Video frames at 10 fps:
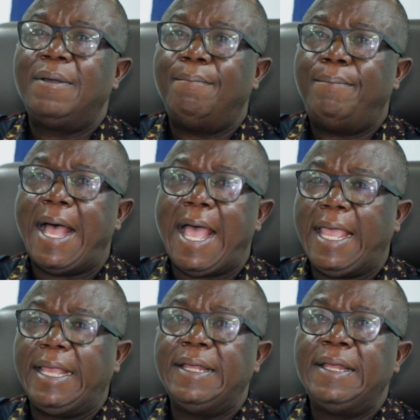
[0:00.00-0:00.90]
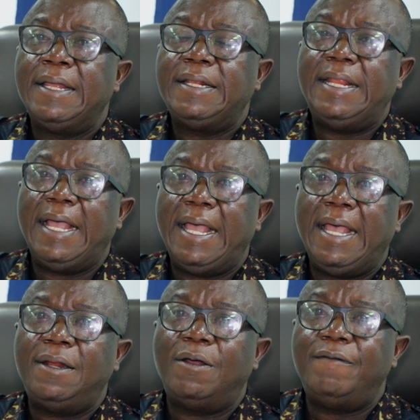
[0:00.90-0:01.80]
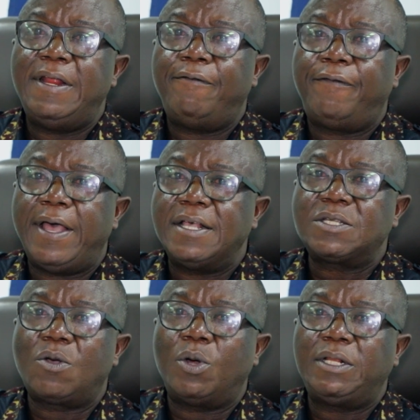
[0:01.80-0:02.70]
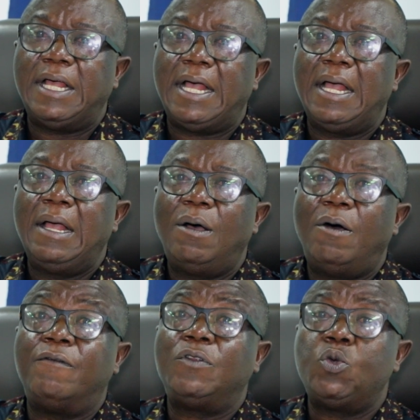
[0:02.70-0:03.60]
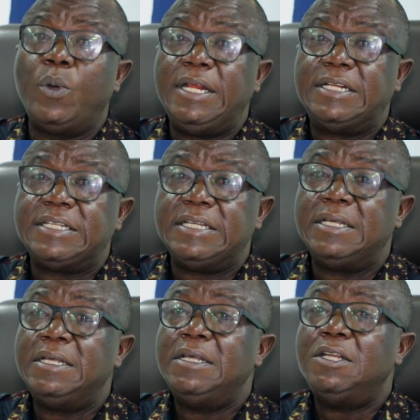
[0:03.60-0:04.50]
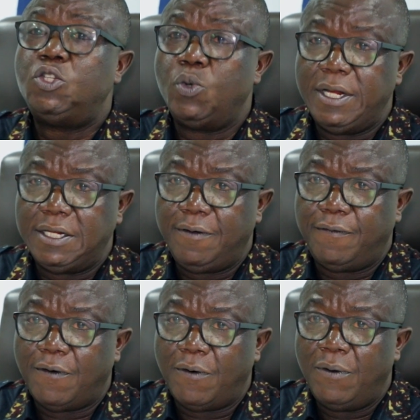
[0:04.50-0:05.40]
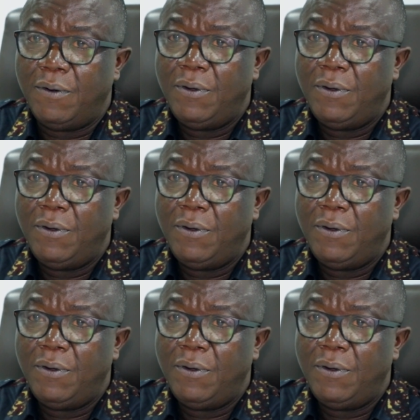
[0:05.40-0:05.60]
by the end of the first quarter of 2024.